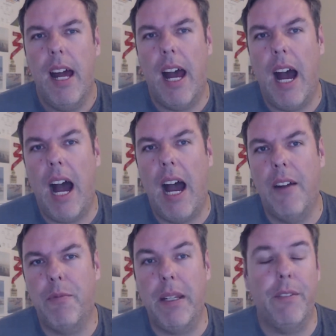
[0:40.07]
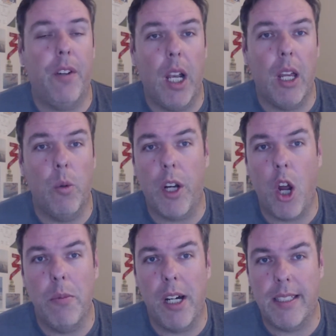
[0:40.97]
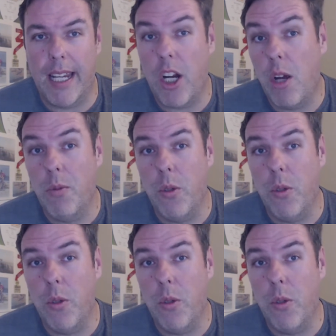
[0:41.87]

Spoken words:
I've been following what Omar Zenome,